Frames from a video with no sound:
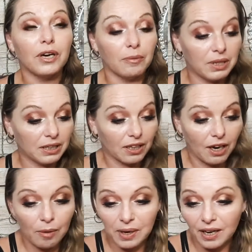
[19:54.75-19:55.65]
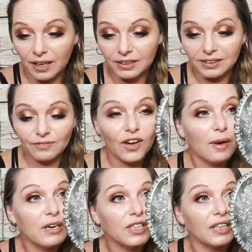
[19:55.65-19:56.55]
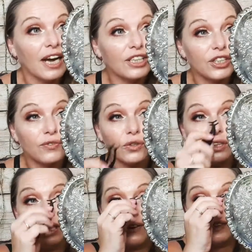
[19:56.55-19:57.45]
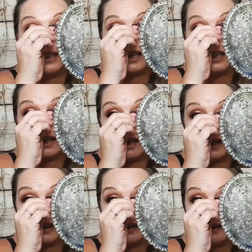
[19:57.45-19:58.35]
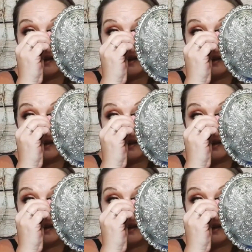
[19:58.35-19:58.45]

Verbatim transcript: I mean, come on. Five pairs of lashes for $11.99?